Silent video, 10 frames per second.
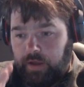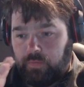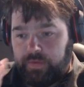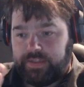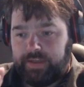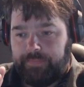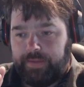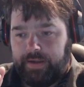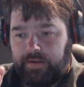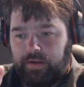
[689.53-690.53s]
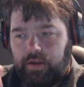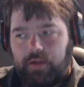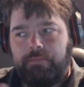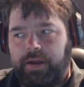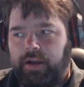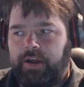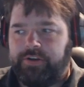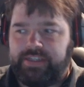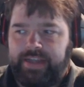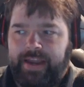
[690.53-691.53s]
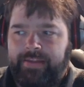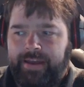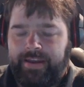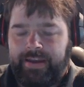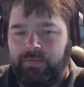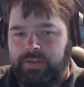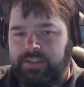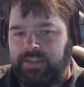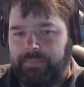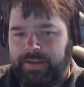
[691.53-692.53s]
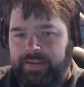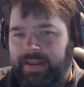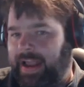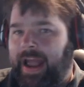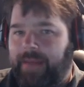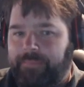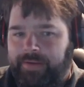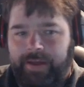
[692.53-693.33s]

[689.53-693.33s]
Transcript: with something but understand that it was something that happened.